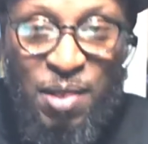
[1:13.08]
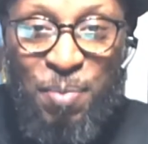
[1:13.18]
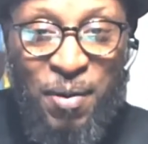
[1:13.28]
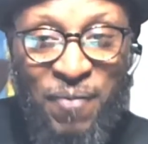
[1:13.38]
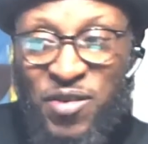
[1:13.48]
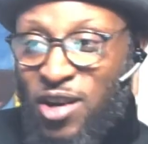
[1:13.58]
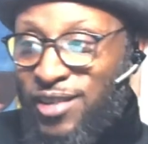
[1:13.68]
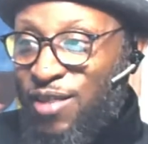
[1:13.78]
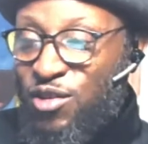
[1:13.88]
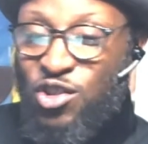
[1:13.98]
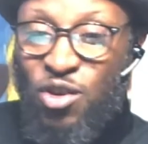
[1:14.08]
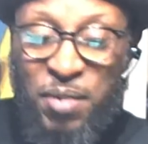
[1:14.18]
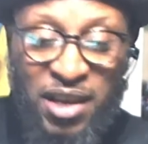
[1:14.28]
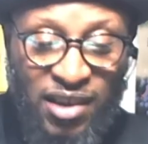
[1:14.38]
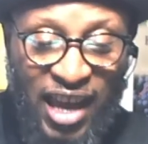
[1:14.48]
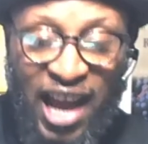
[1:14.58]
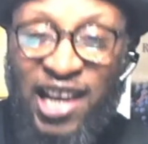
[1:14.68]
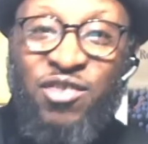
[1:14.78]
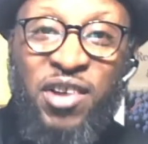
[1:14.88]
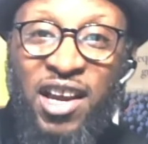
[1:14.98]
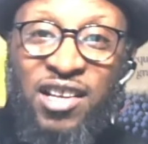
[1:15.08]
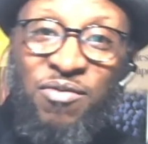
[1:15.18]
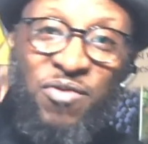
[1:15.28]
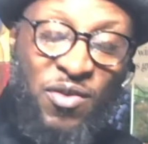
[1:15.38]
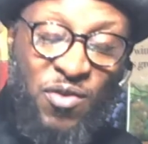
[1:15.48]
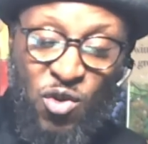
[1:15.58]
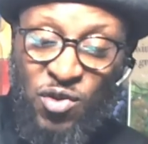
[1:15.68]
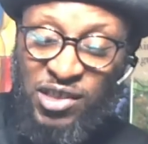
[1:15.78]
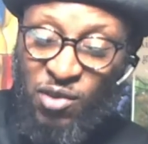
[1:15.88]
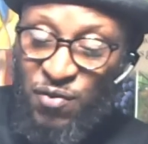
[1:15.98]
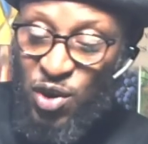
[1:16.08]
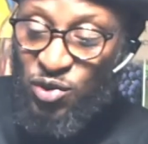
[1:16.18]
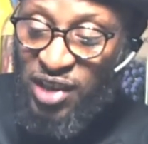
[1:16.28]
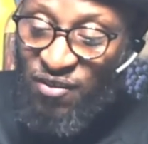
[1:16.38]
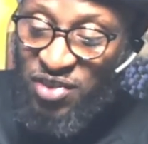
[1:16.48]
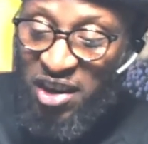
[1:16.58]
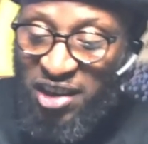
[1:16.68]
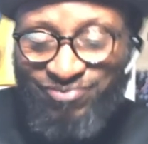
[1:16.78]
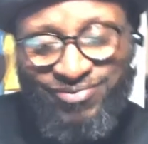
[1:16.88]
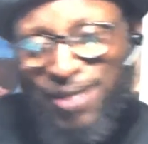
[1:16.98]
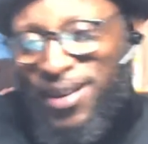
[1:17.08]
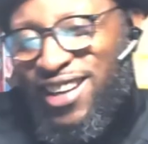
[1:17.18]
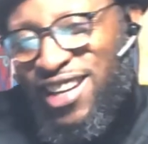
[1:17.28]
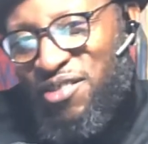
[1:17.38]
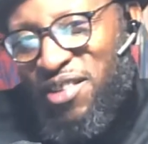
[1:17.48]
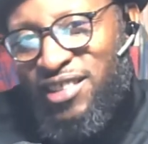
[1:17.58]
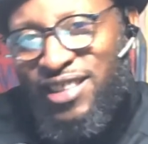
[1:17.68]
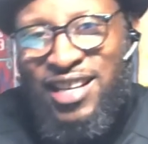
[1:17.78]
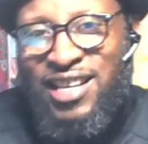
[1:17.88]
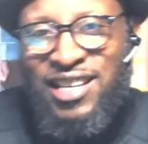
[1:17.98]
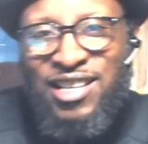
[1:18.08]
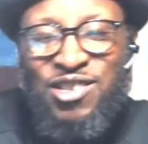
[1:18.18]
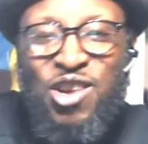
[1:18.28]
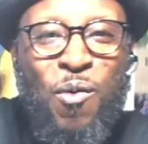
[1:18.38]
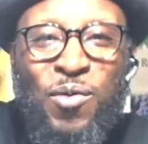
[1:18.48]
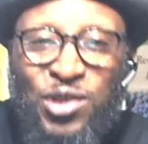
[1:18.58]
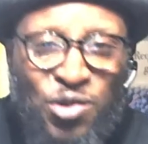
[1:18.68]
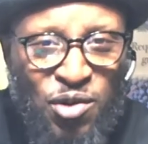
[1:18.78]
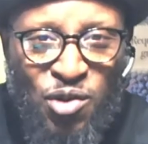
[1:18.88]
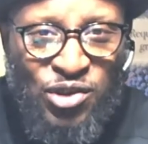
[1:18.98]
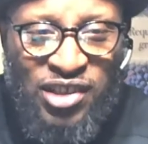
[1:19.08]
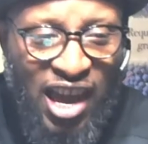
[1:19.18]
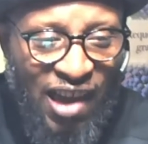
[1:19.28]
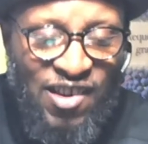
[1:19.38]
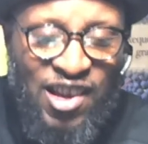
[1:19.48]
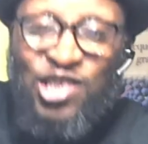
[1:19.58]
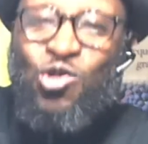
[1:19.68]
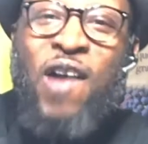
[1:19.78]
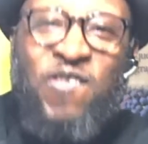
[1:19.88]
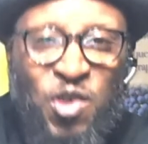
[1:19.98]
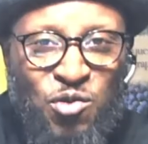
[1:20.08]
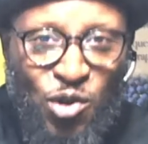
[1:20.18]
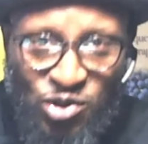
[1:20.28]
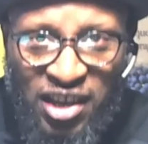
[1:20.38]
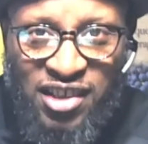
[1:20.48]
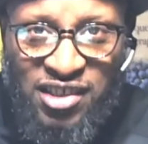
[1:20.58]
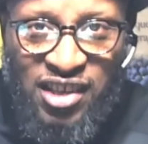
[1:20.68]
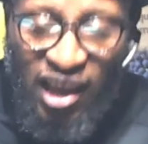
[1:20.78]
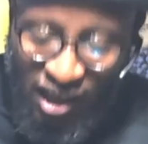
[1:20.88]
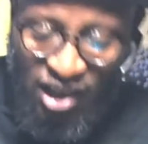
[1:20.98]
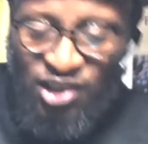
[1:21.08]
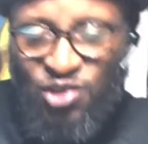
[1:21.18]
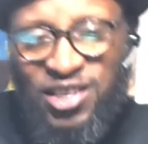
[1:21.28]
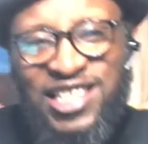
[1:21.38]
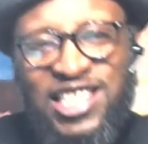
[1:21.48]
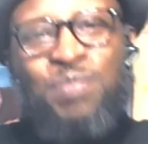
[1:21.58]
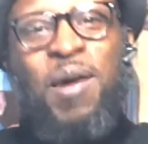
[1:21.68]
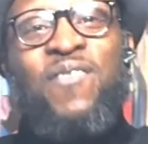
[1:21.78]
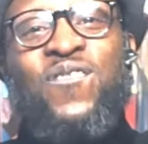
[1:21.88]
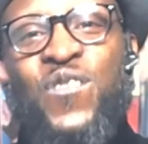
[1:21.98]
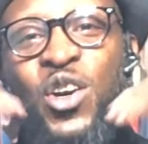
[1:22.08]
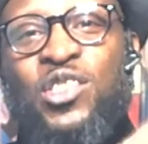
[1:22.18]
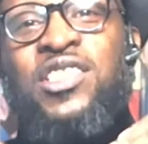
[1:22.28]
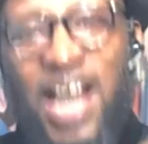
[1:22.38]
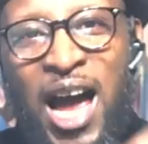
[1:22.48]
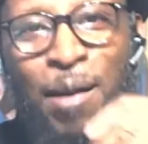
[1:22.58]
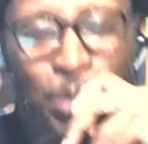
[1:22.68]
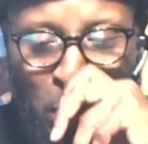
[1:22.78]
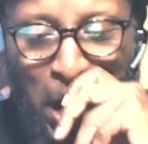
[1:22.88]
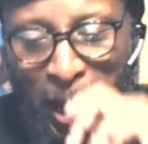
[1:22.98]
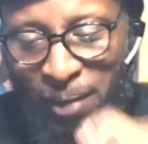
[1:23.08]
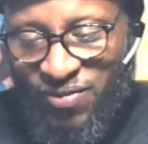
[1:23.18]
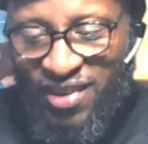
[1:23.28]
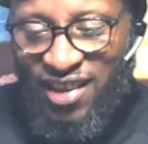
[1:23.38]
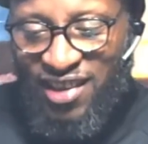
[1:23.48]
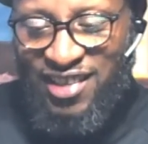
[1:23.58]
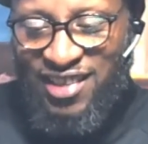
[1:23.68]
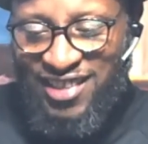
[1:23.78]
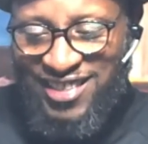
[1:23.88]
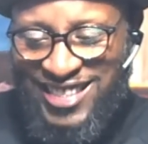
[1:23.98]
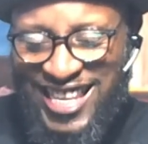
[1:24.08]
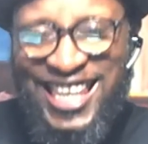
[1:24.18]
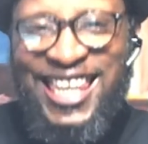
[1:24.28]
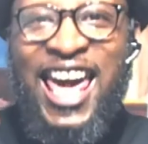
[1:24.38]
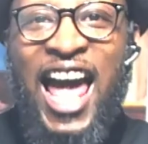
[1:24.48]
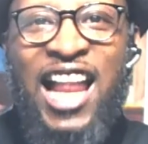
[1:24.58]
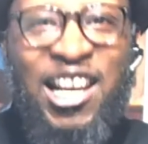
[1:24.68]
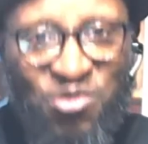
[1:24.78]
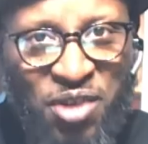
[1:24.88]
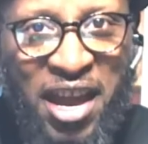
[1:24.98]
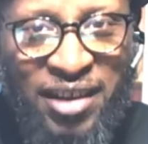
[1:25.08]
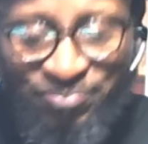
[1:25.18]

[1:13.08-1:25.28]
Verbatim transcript: But, you know, there was so many Cali Red reviews, reviews out there. I'm like, you know what? No one was doing the rosé, so I did the rosé instead. So this is my first time trying the Cali Red.